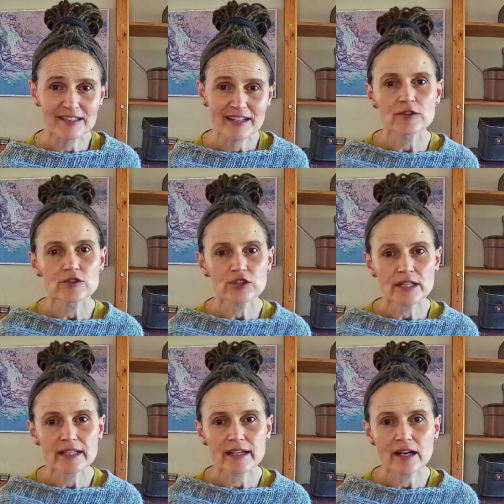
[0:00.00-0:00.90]

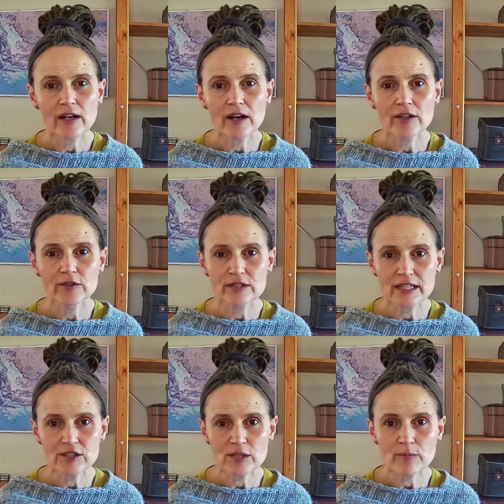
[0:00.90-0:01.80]
Usually, on your
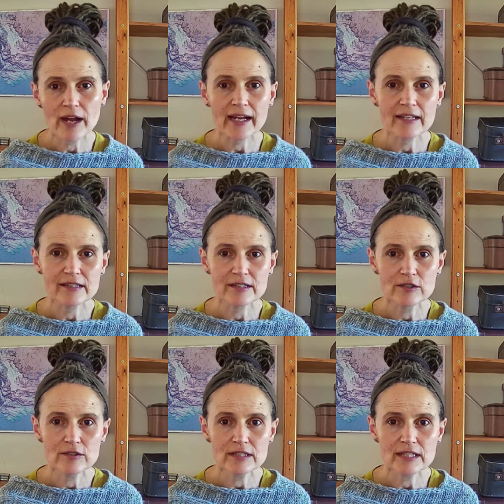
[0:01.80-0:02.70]
teaching prac as a
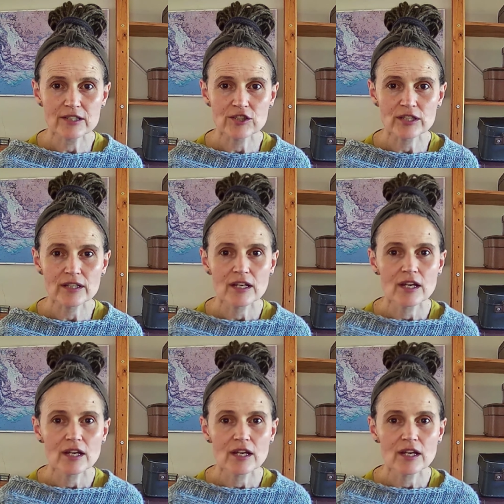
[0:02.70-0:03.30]
student teacher,